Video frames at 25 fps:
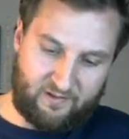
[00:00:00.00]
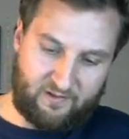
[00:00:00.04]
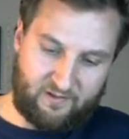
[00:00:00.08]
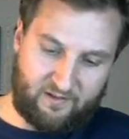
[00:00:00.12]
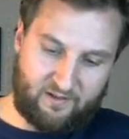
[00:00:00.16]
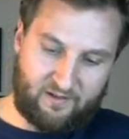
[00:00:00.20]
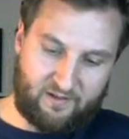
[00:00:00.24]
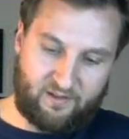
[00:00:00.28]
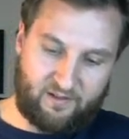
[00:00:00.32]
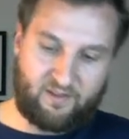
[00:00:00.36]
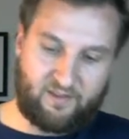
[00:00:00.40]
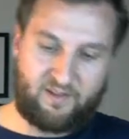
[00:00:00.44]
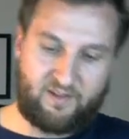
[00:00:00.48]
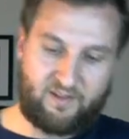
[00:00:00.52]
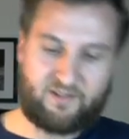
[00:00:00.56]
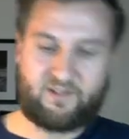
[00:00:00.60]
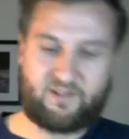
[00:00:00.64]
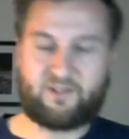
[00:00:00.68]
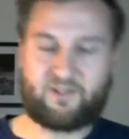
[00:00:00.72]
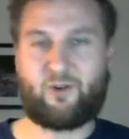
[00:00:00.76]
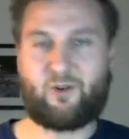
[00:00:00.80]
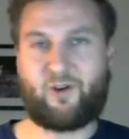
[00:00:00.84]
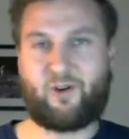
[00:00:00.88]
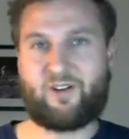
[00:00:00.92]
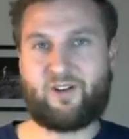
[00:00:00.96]
And this is
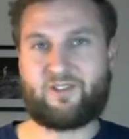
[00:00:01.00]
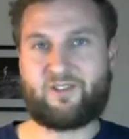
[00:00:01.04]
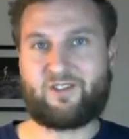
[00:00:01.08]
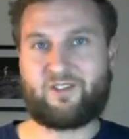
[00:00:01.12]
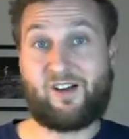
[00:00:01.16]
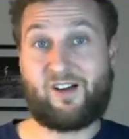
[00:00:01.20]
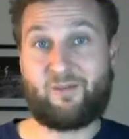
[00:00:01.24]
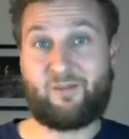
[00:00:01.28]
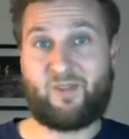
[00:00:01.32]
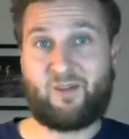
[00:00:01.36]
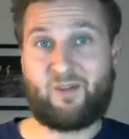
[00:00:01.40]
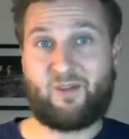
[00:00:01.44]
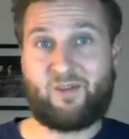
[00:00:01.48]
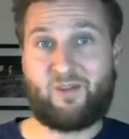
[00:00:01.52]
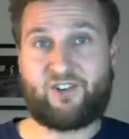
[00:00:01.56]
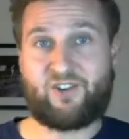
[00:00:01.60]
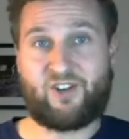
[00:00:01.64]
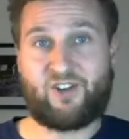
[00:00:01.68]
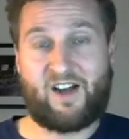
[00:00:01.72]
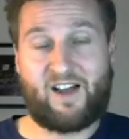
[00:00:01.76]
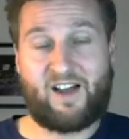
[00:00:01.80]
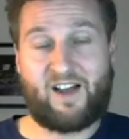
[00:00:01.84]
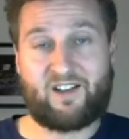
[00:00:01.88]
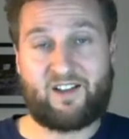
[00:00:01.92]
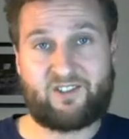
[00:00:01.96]
going to stop me in my
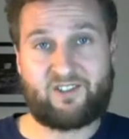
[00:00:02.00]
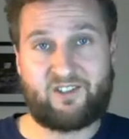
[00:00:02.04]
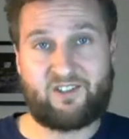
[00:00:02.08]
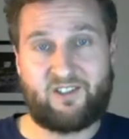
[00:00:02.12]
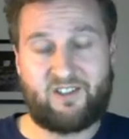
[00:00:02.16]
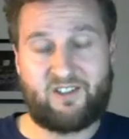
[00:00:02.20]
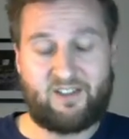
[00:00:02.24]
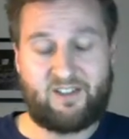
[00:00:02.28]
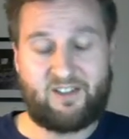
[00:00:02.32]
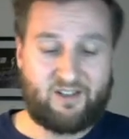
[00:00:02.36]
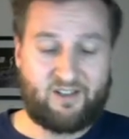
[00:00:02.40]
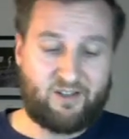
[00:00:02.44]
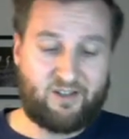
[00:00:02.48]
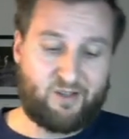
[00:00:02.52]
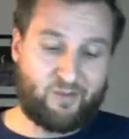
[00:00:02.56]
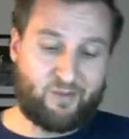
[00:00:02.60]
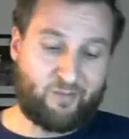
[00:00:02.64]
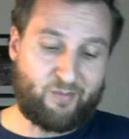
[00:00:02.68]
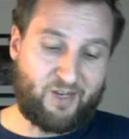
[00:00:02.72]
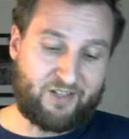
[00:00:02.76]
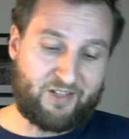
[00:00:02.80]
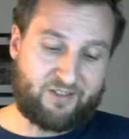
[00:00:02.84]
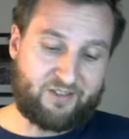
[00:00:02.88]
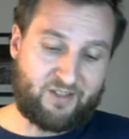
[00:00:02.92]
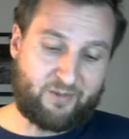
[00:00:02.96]
tracks.
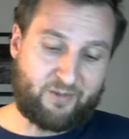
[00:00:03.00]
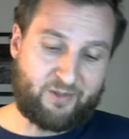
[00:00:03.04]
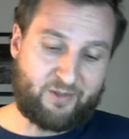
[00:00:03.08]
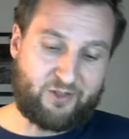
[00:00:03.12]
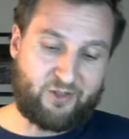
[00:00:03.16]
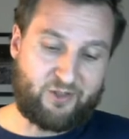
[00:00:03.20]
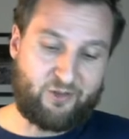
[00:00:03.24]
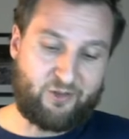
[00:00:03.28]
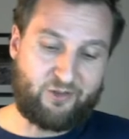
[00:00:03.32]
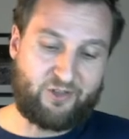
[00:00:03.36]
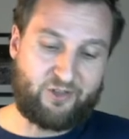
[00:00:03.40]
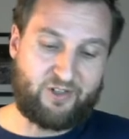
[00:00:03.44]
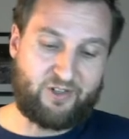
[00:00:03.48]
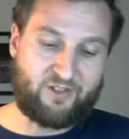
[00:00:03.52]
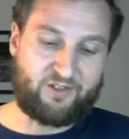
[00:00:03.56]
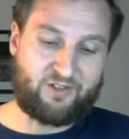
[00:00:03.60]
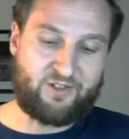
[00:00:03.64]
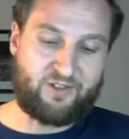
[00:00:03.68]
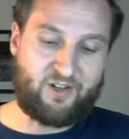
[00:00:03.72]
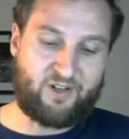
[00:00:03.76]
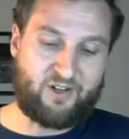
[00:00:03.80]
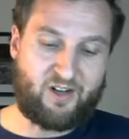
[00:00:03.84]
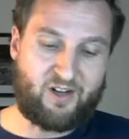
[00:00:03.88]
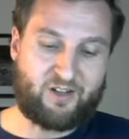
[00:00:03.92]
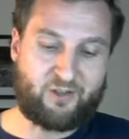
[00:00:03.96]
My substitution is
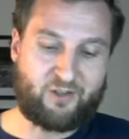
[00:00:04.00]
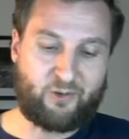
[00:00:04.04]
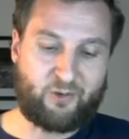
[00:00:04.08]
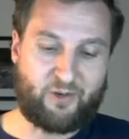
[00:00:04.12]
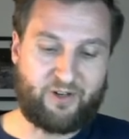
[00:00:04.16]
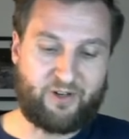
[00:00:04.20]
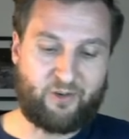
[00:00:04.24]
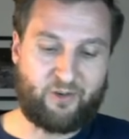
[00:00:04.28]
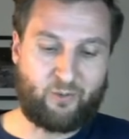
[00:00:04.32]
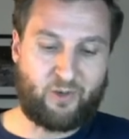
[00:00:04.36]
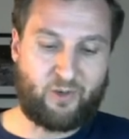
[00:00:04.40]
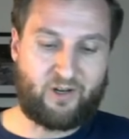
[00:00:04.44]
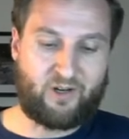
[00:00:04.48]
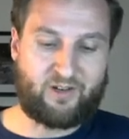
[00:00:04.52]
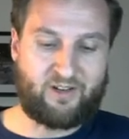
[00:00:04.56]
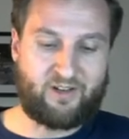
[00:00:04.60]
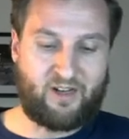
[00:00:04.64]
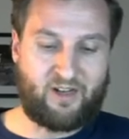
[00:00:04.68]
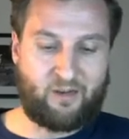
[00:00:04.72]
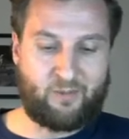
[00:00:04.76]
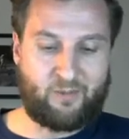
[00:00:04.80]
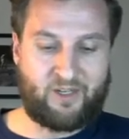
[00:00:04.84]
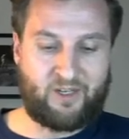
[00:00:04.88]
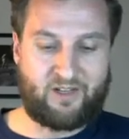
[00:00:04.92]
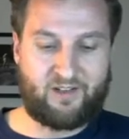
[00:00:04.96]
not going to work
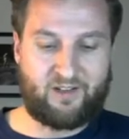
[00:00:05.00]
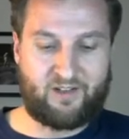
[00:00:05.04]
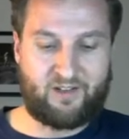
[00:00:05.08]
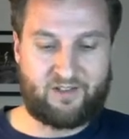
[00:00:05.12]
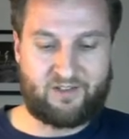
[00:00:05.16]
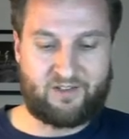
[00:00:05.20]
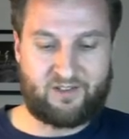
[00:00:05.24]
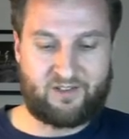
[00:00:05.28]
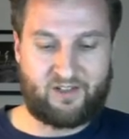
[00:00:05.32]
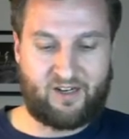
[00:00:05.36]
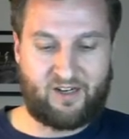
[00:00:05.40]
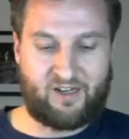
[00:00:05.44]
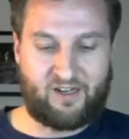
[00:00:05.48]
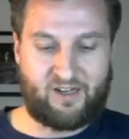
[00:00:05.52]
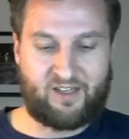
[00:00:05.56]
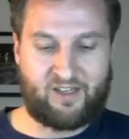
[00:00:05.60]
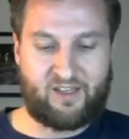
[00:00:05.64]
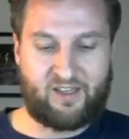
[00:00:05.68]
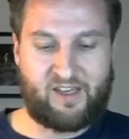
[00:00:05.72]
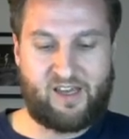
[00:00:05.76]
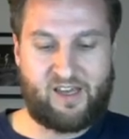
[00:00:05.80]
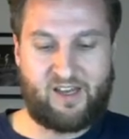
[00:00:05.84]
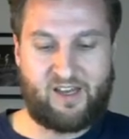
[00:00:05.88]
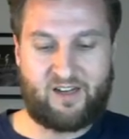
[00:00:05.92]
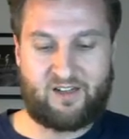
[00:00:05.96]
now because I
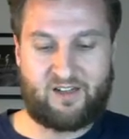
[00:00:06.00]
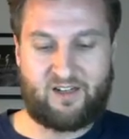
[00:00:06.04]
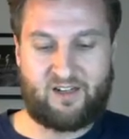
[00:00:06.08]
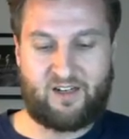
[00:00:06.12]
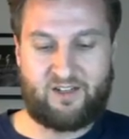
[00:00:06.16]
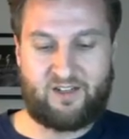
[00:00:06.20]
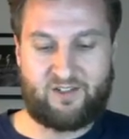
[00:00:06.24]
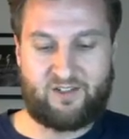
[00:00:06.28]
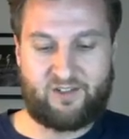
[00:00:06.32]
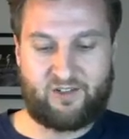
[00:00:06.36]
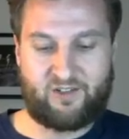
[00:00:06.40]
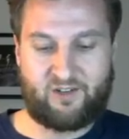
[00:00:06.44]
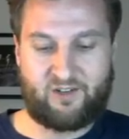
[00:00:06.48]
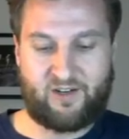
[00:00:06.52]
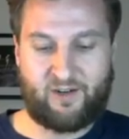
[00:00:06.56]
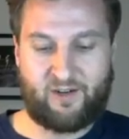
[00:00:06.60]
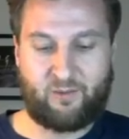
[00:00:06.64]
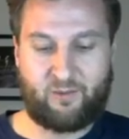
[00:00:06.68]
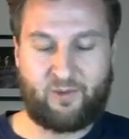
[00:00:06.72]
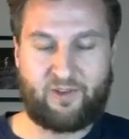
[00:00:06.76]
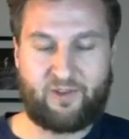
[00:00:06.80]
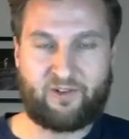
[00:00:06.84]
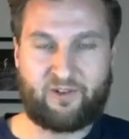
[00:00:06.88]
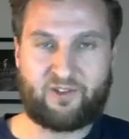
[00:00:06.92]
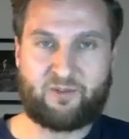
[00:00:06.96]
can't integrate
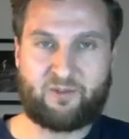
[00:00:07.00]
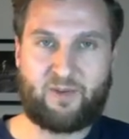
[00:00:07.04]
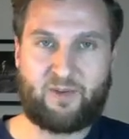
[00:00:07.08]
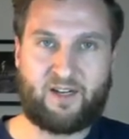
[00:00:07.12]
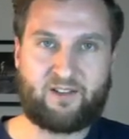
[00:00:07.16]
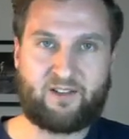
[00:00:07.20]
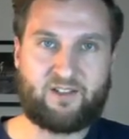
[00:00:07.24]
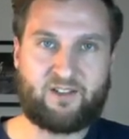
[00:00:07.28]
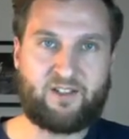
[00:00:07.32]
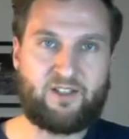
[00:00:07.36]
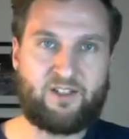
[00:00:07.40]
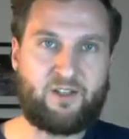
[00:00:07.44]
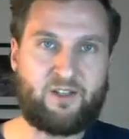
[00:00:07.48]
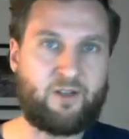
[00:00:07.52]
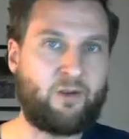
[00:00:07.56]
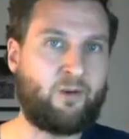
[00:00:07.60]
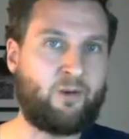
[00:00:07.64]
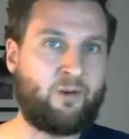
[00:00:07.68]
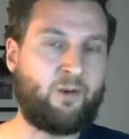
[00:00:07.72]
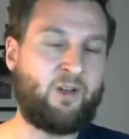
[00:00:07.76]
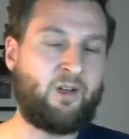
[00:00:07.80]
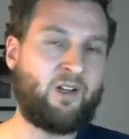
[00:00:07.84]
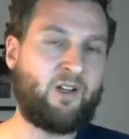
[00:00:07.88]
with respect to u